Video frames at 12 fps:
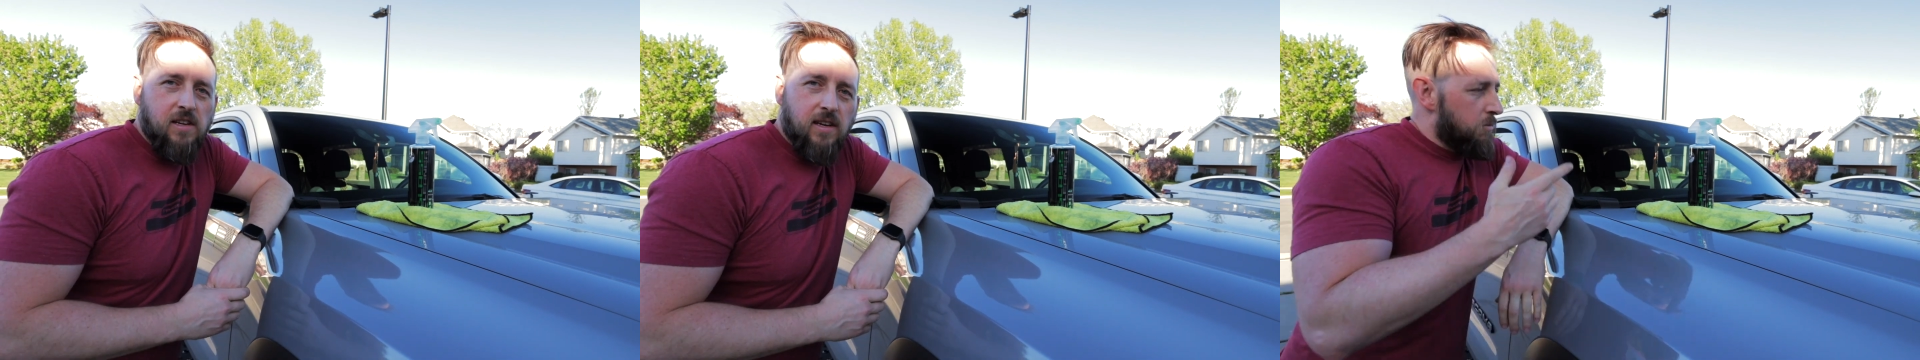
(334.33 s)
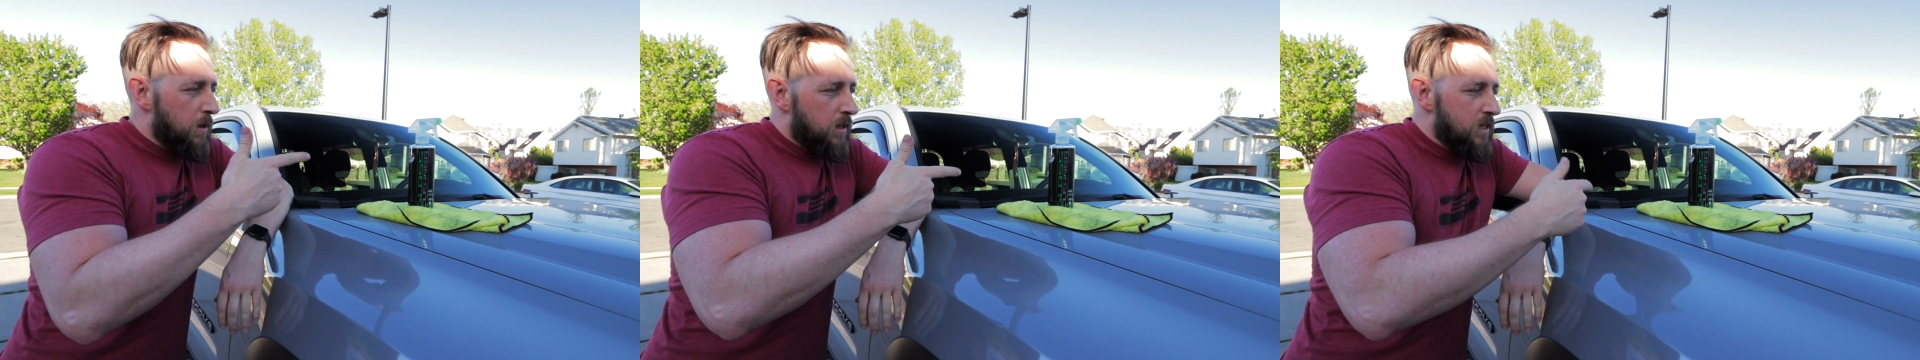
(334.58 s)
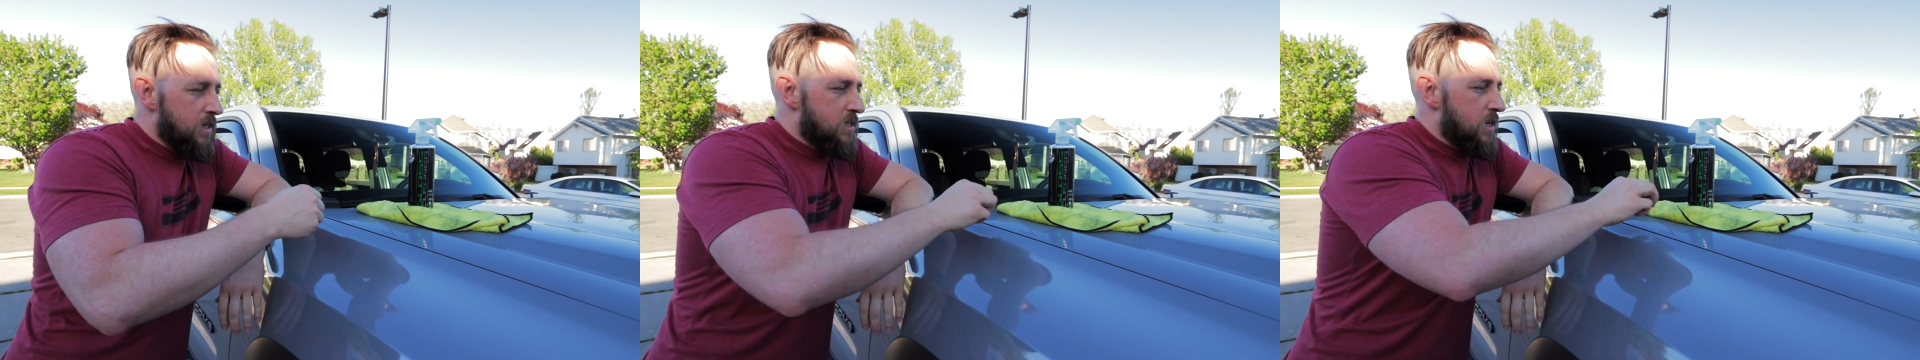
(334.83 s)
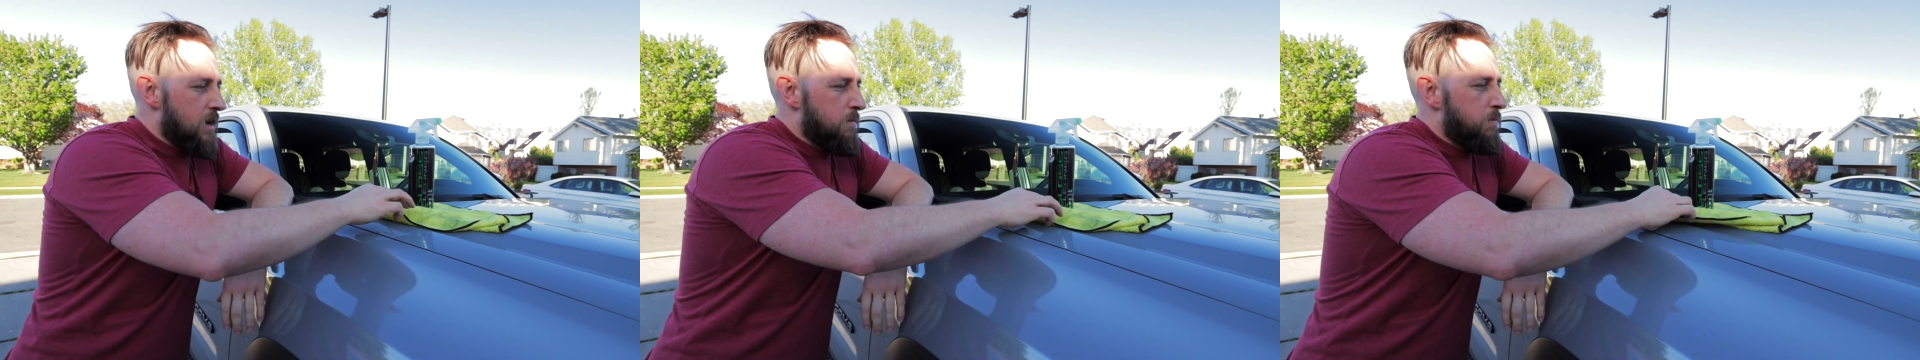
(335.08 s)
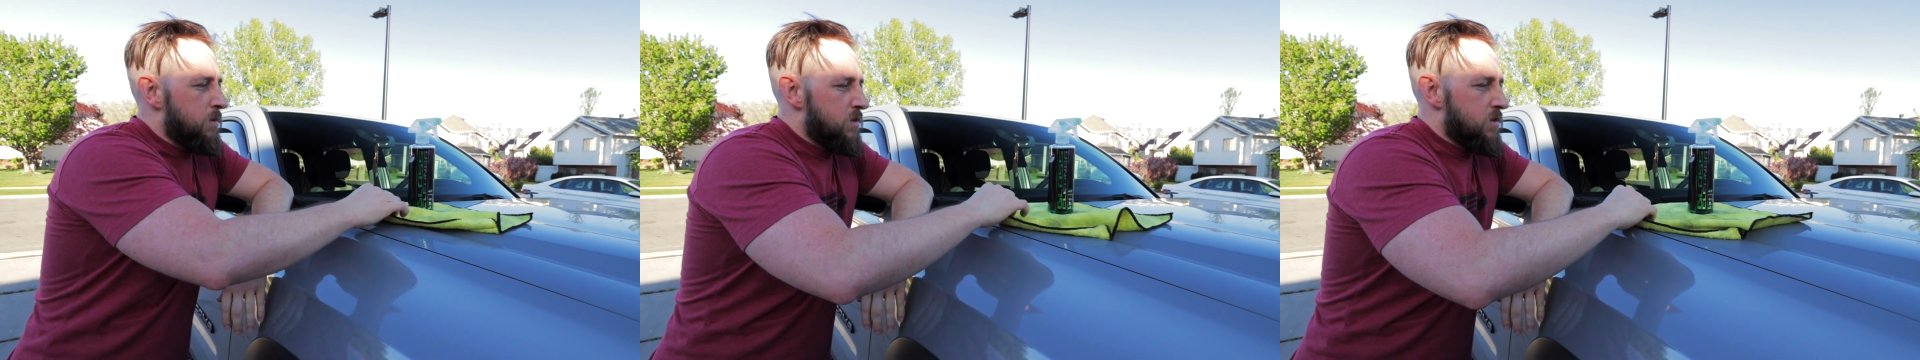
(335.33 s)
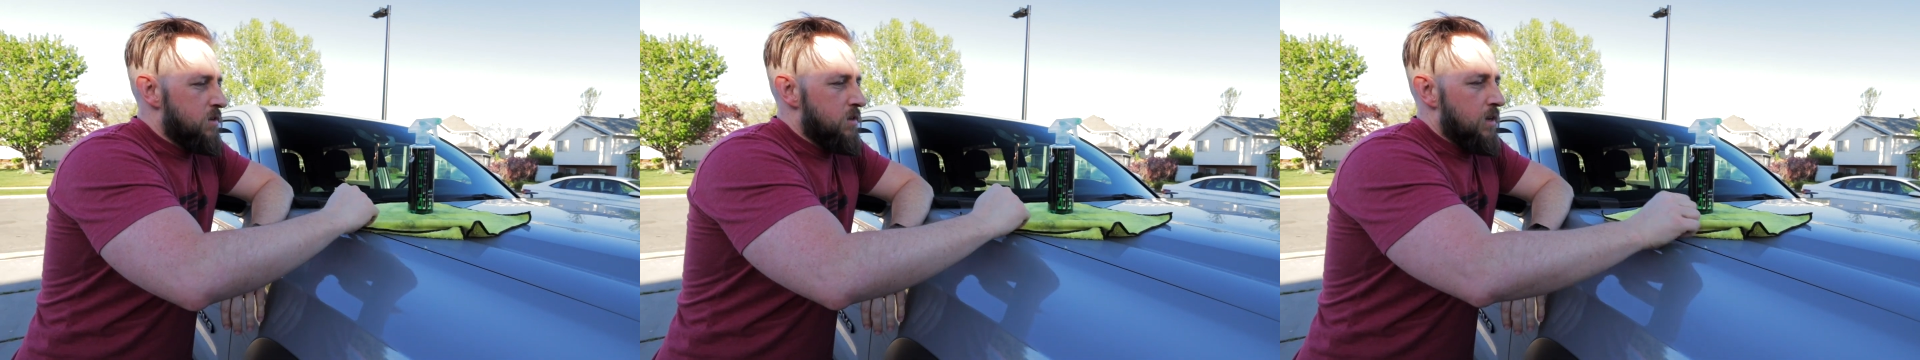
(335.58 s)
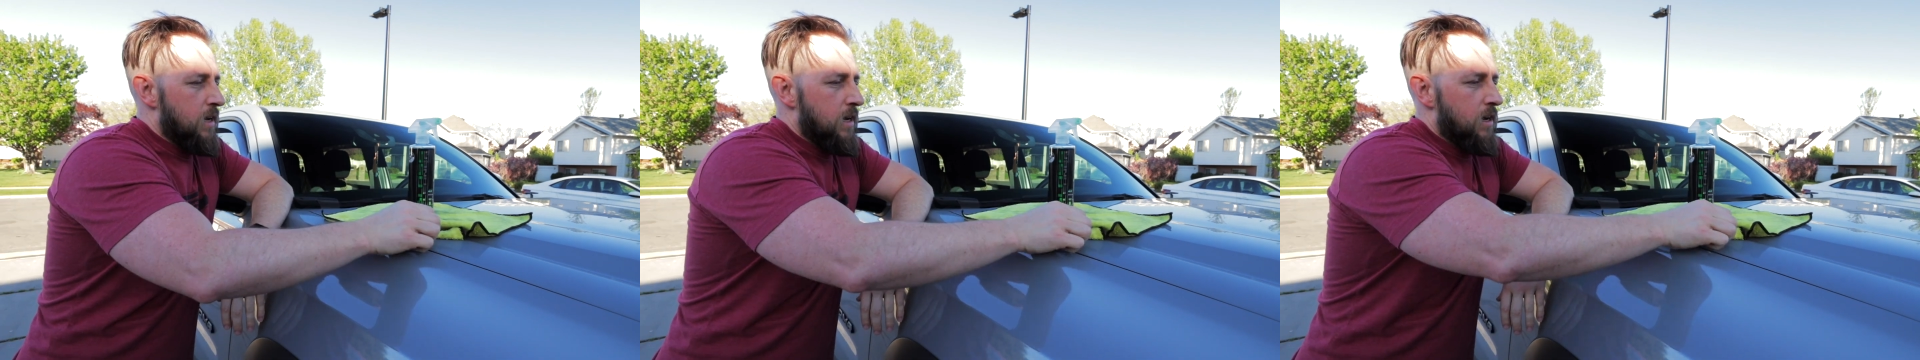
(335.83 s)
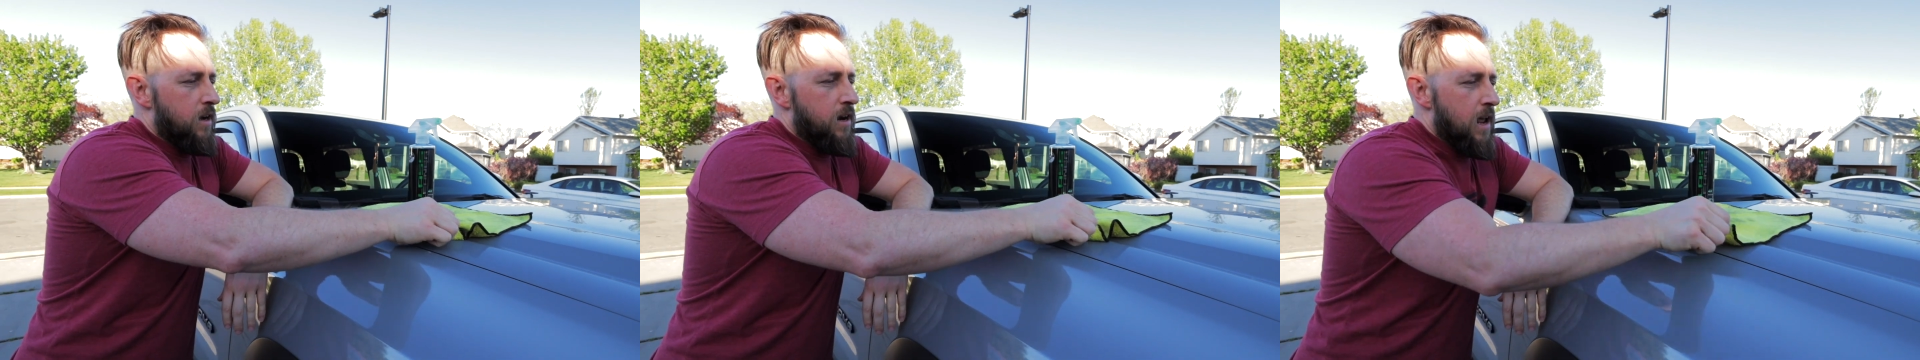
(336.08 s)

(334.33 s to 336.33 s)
You can pick these up on